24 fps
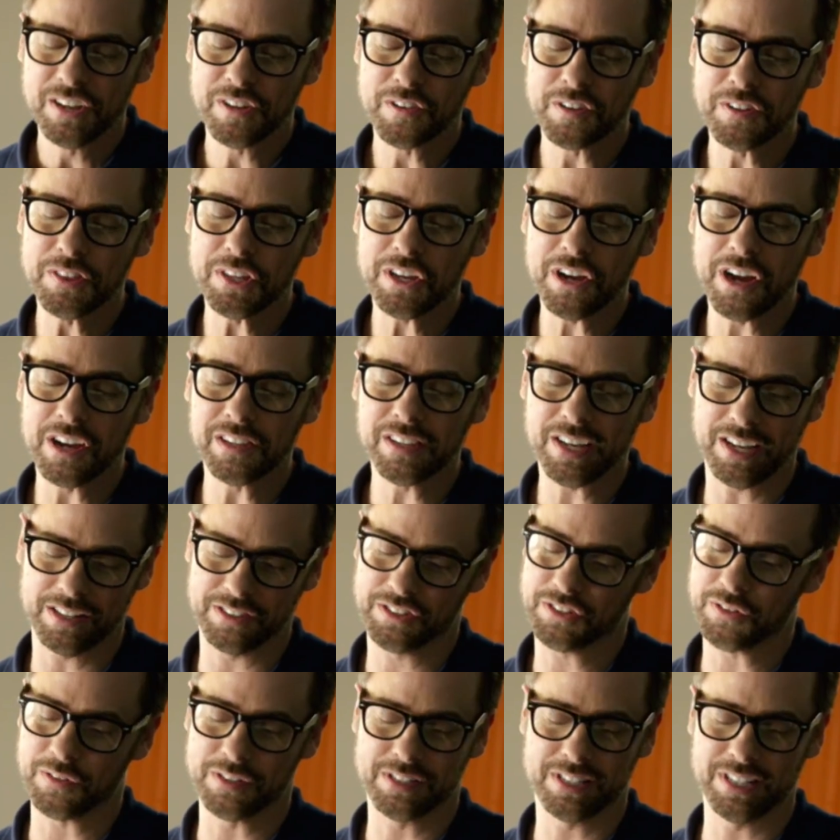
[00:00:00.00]
You're in the online
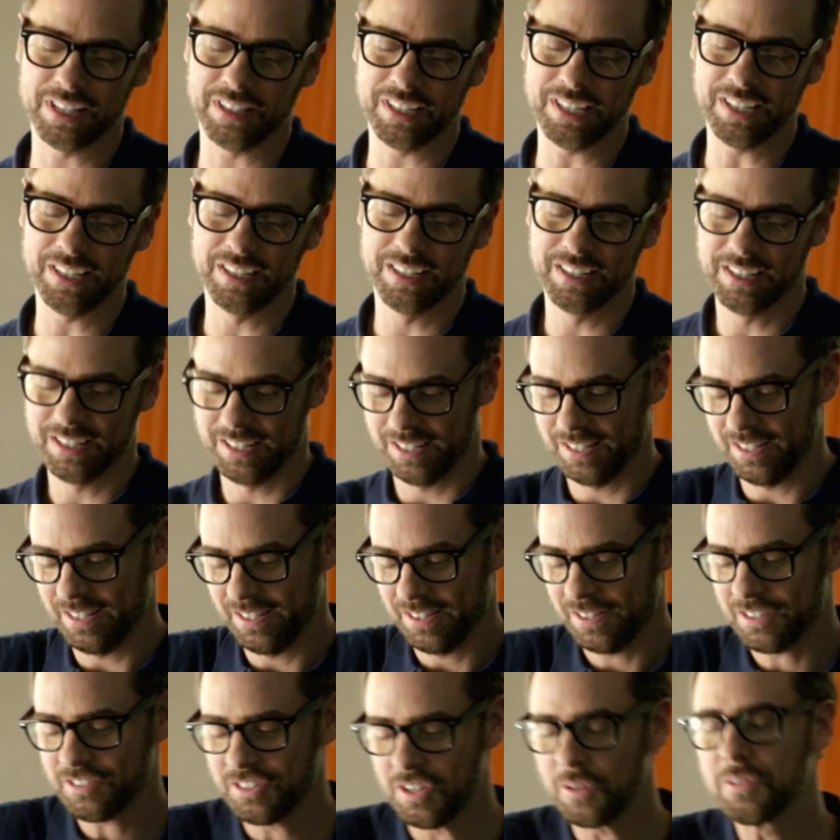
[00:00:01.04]
store, silly.
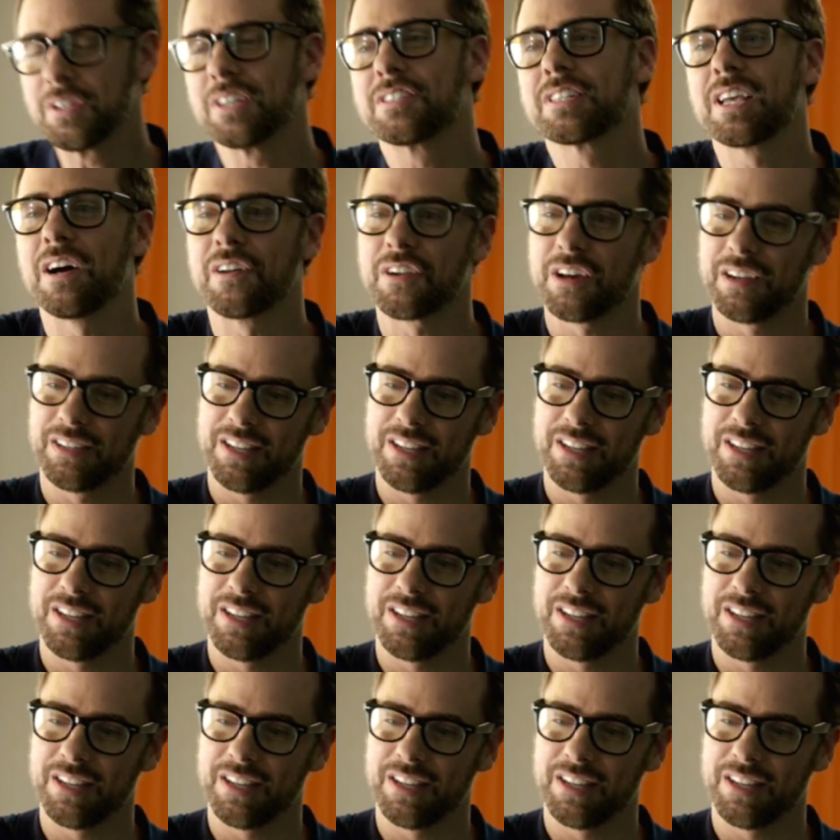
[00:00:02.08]
Oh. There's no discount